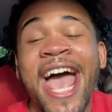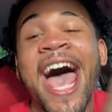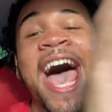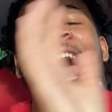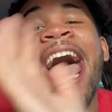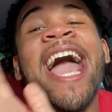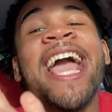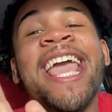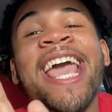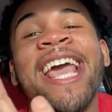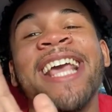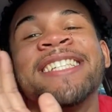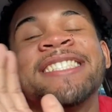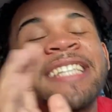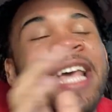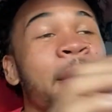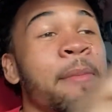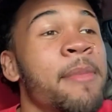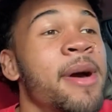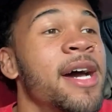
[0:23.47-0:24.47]
I can't
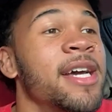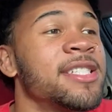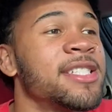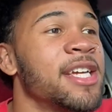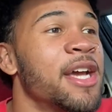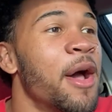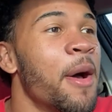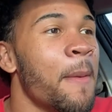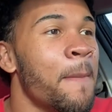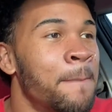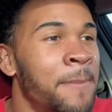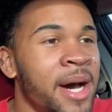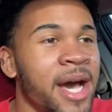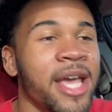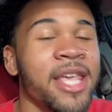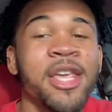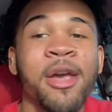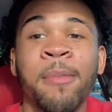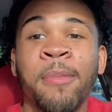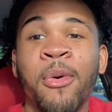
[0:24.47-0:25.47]
say much,
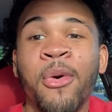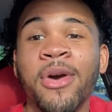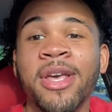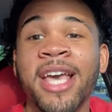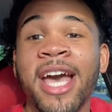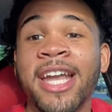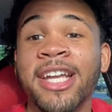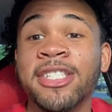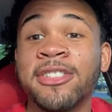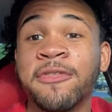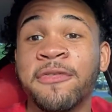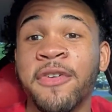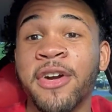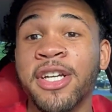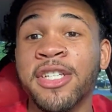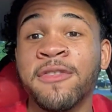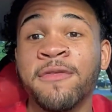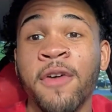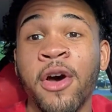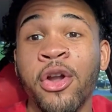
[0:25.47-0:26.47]
but your boy got his
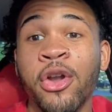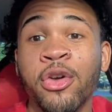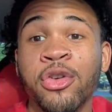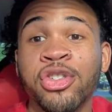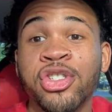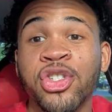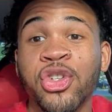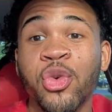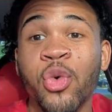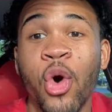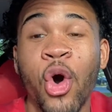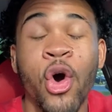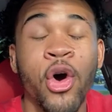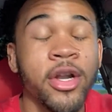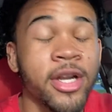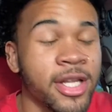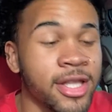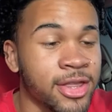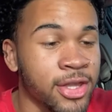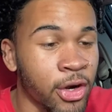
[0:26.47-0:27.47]
first photo shoot
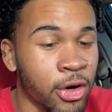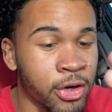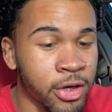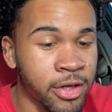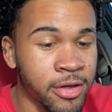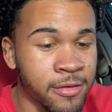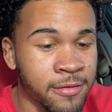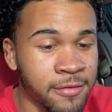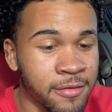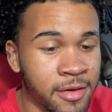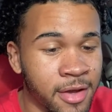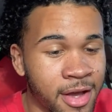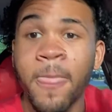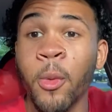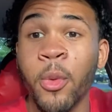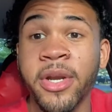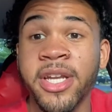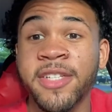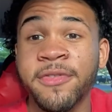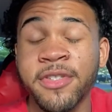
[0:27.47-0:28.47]
on the 30th
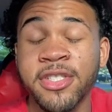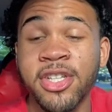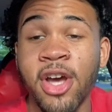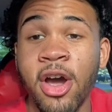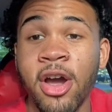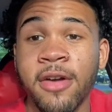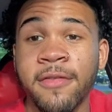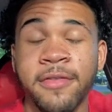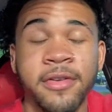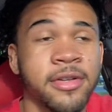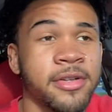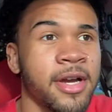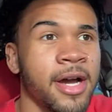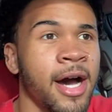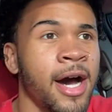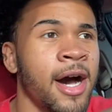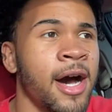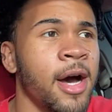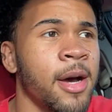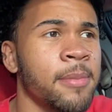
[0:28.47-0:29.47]
with his photographer.
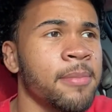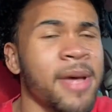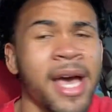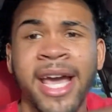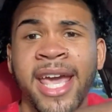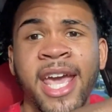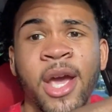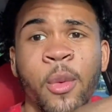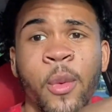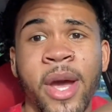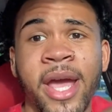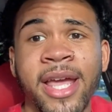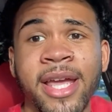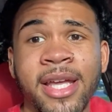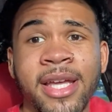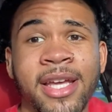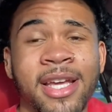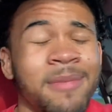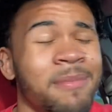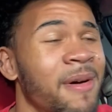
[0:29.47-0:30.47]
Um, I can't wait.
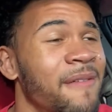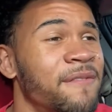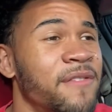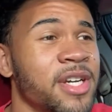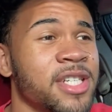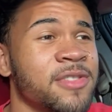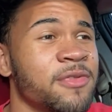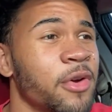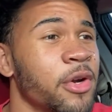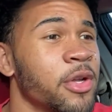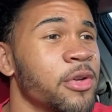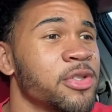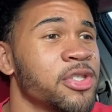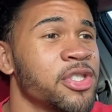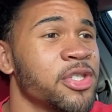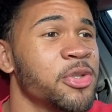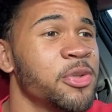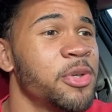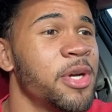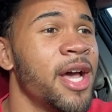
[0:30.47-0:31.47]
My first photo
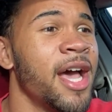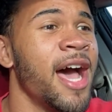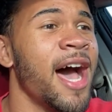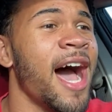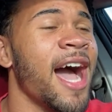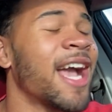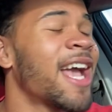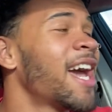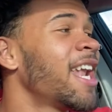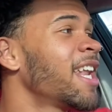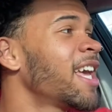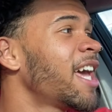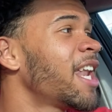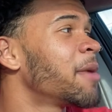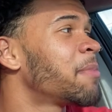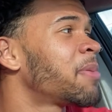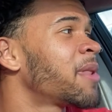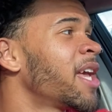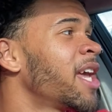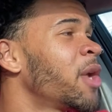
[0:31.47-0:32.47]
shoot. I kind of got
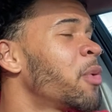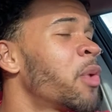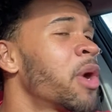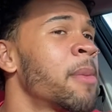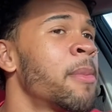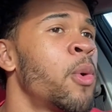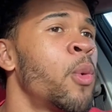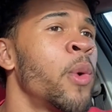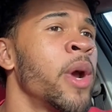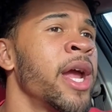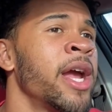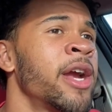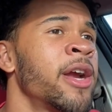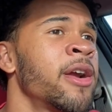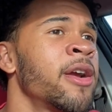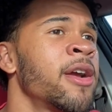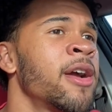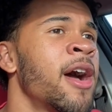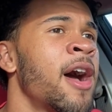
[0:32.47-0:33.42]
a plan of what I'm gonna wear.